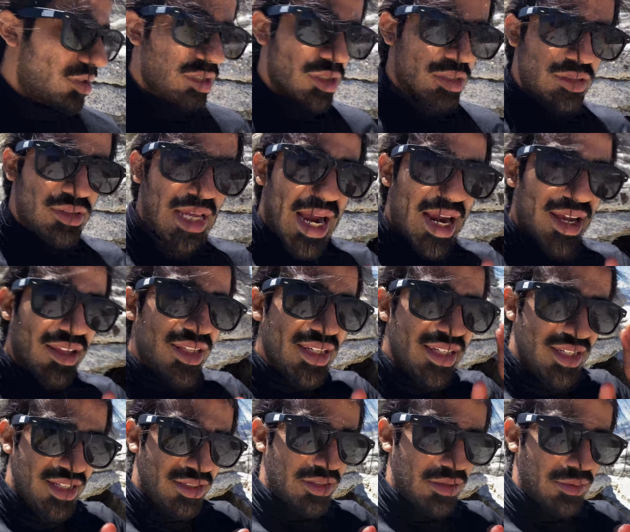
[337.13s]
dialing
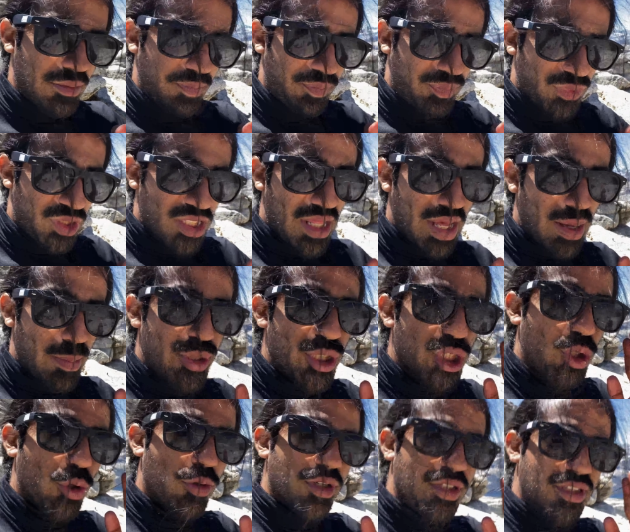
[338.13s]
in to that
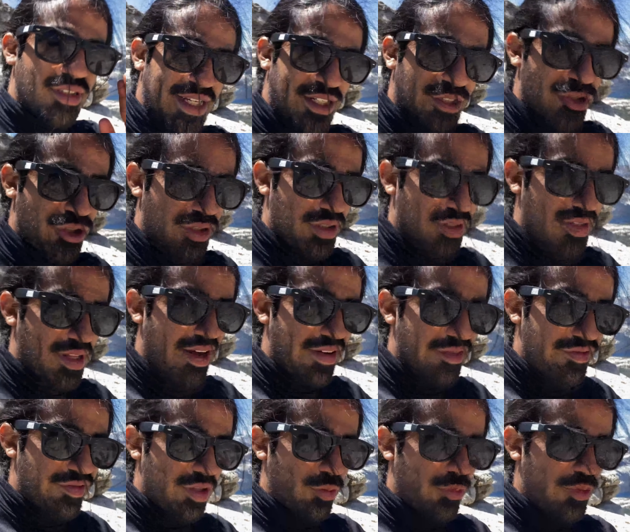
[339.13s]
pure intention that I
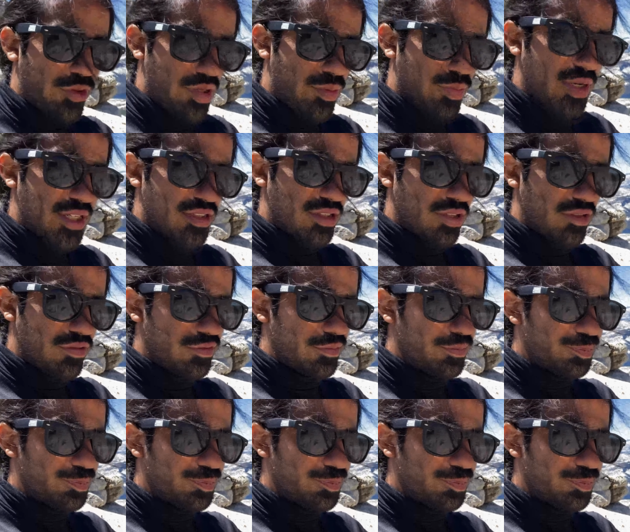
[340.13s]
felt within myself